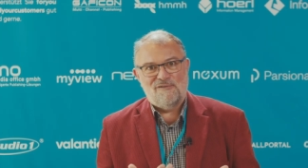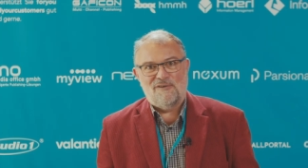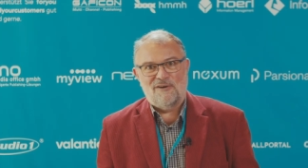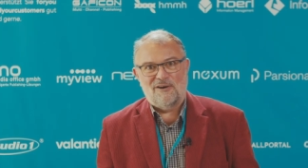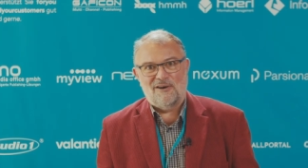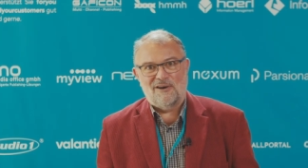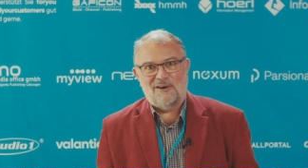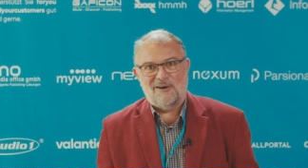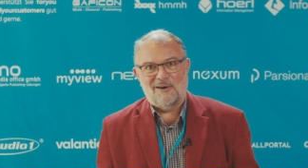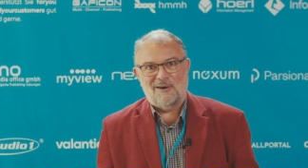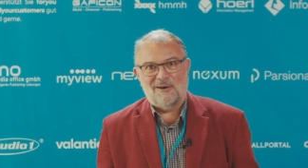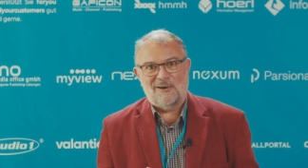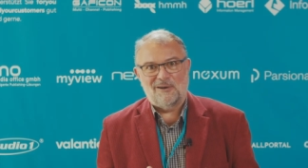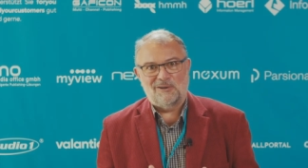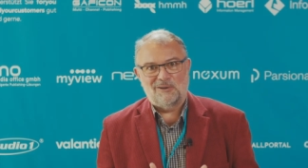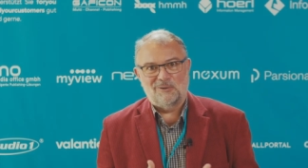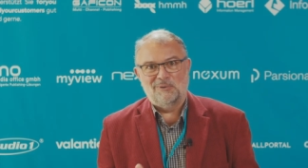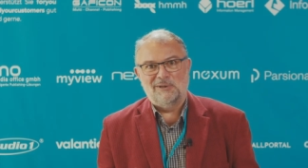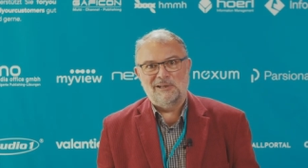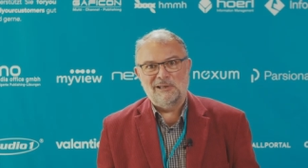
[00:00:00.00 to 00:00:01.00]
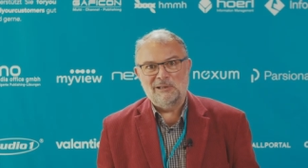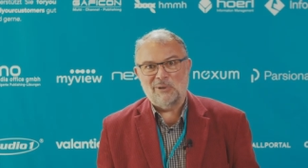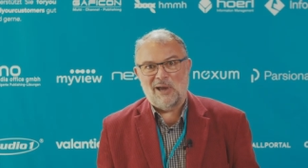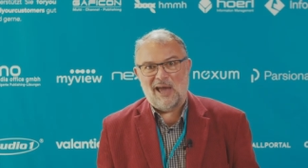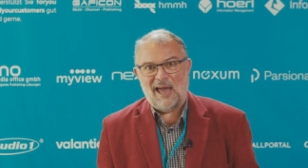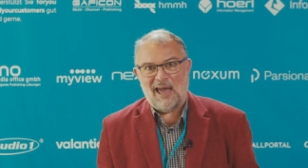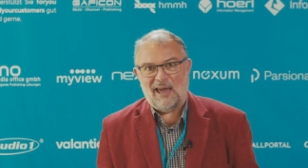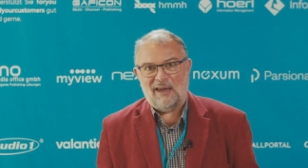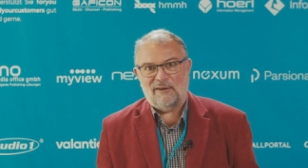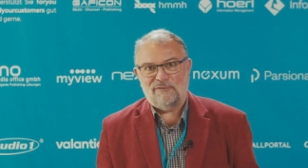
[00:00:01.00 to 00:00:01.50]
Uh, you need to
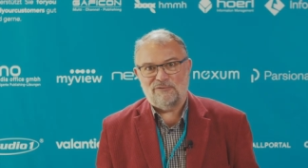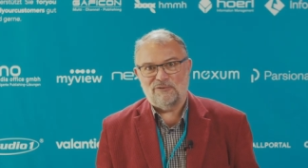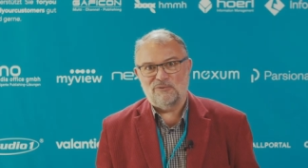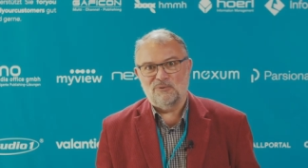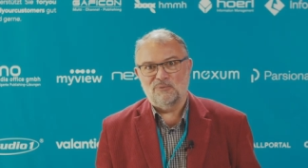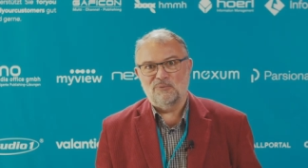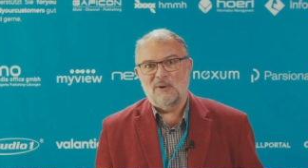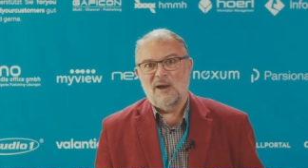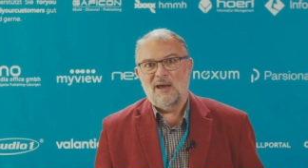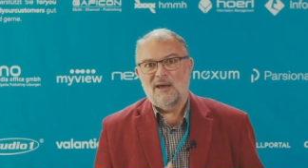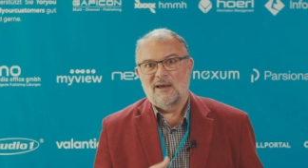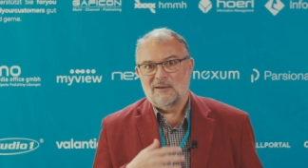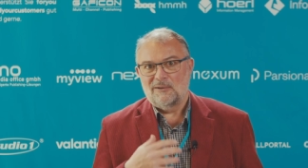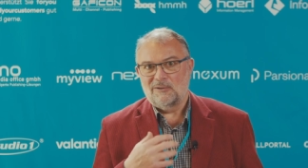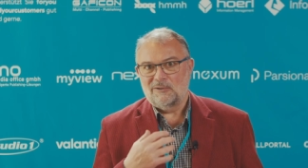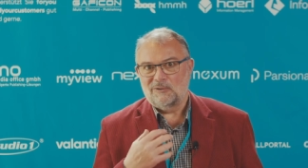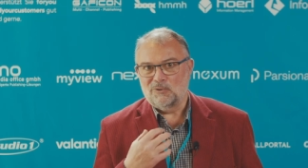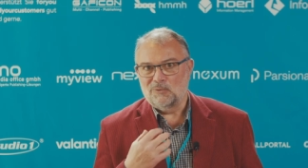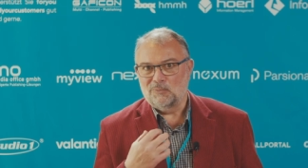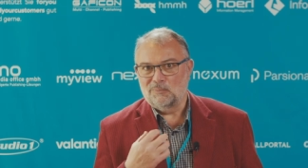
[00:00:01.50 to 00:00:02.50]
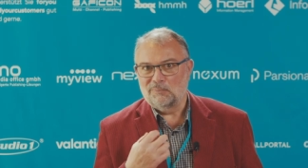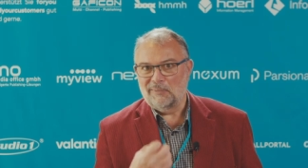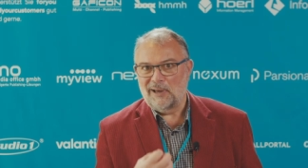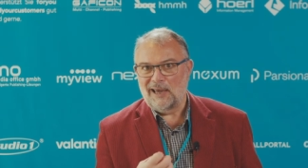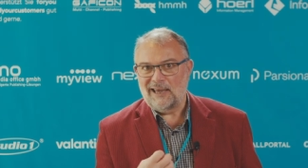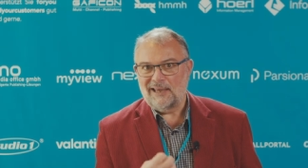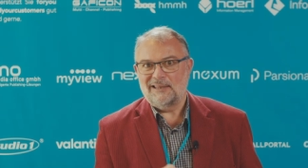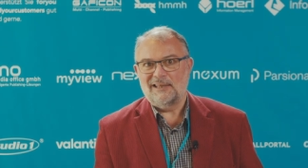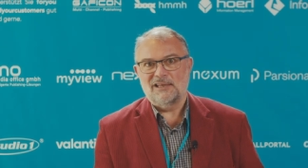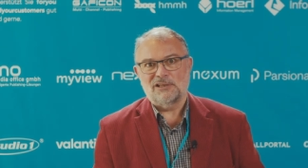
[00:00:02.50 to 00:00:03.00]
have to to
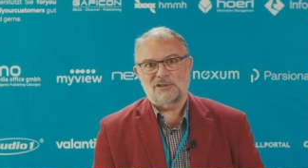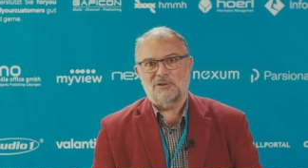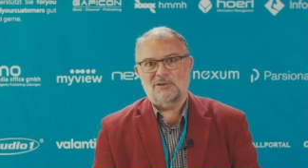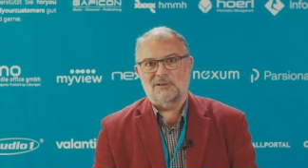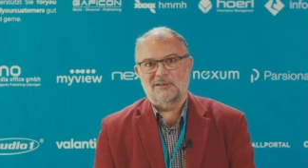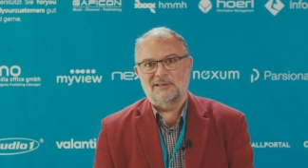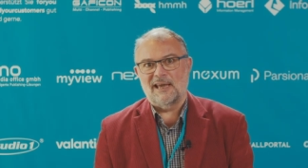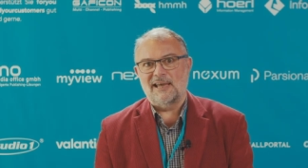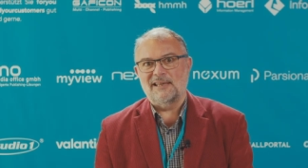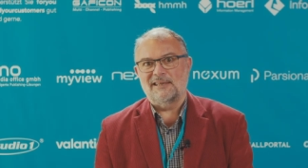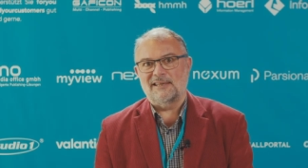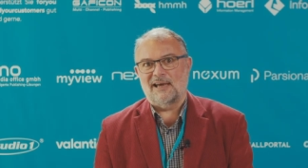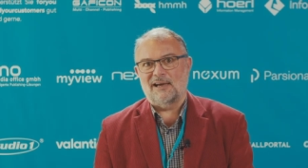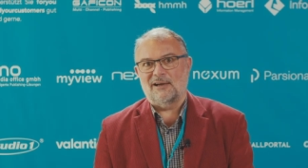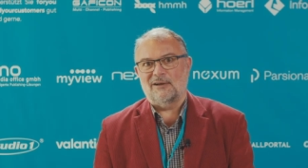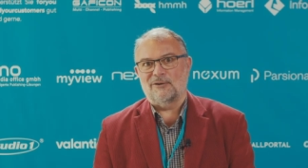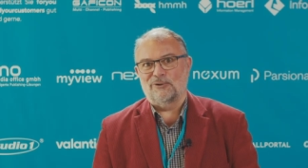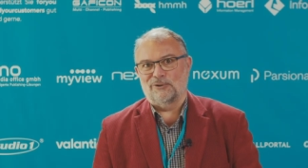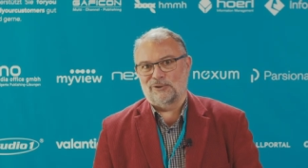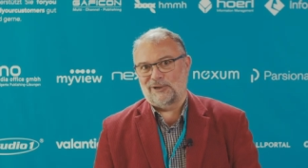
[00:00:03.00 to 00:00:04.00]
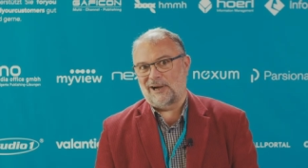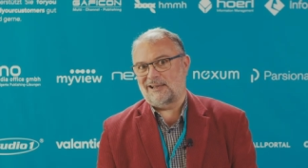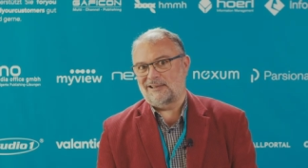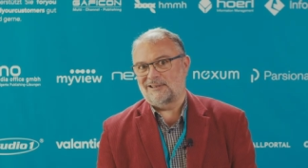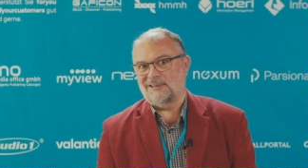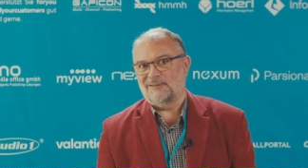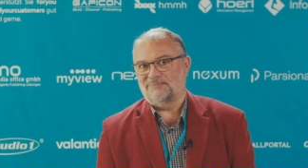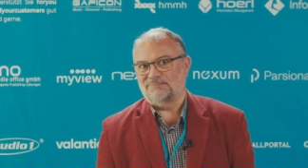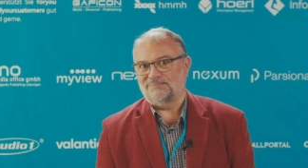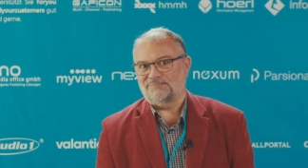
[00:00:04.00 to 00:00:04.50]
make this data correct.